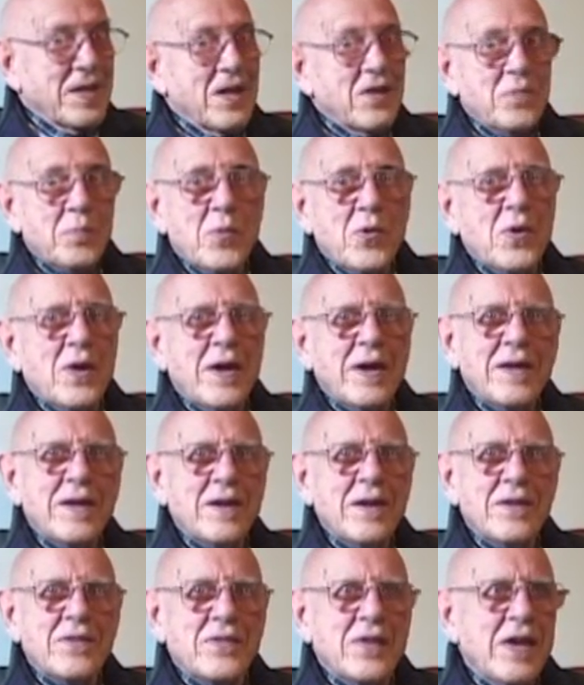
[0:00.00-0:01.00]
that's
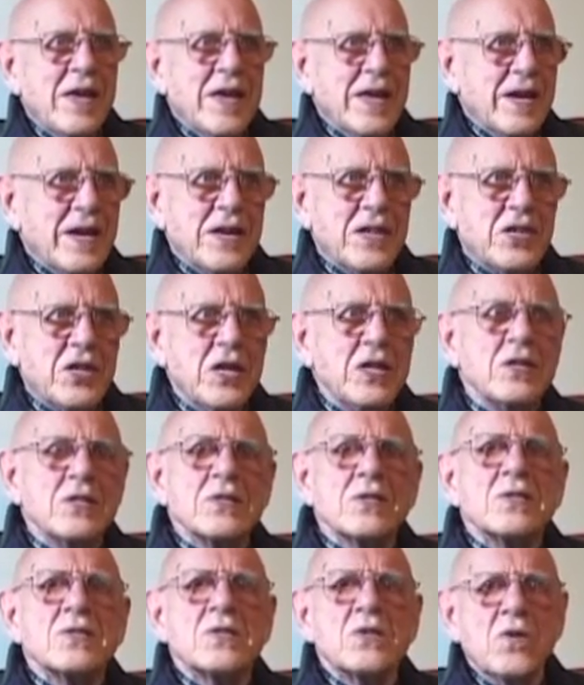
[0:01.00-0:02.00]
miraculous. And it
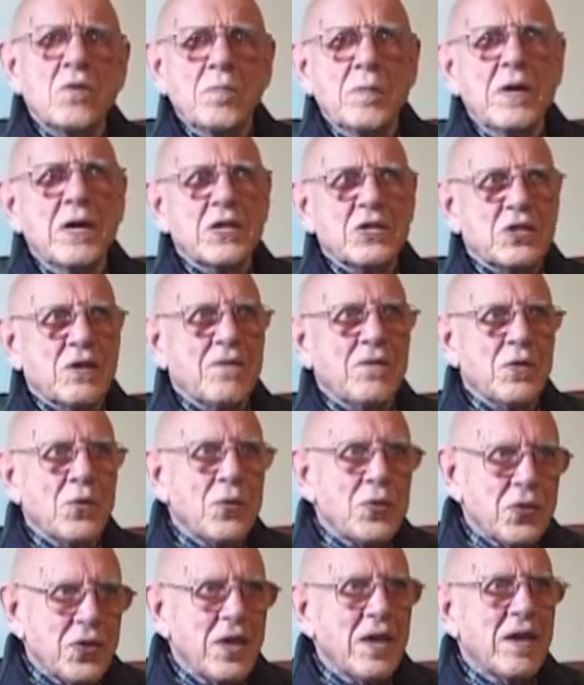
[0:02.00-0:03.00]
teaches so much if you
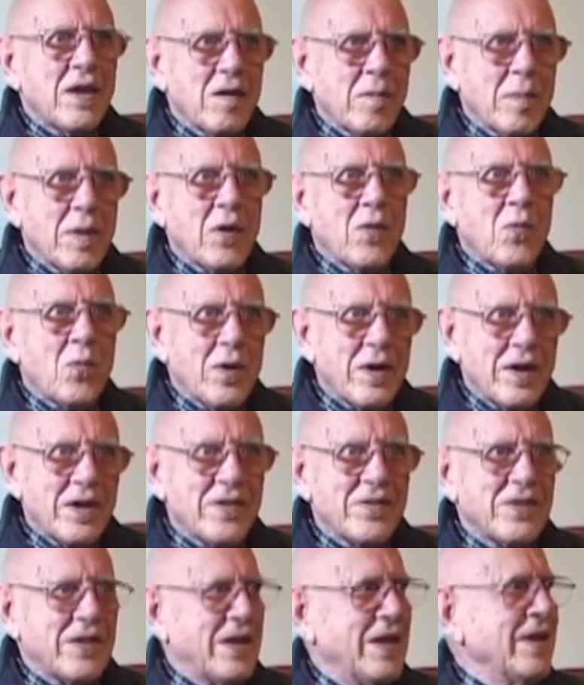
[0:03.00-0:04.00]
think about what
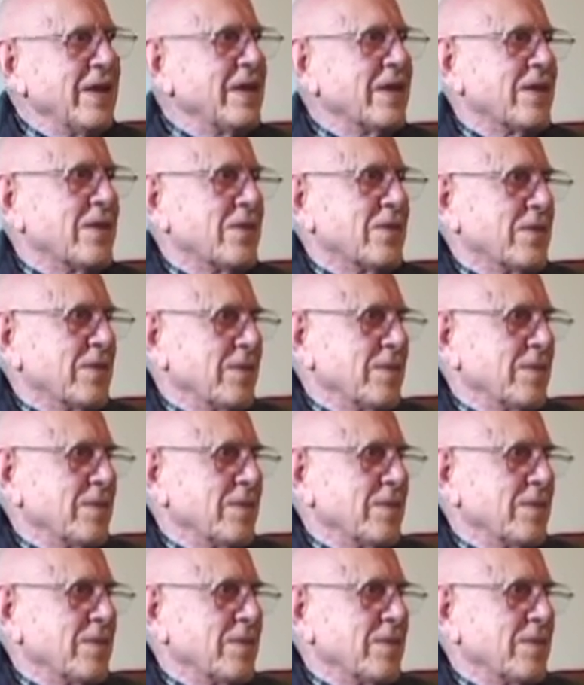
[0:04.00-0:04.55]
it's telling you.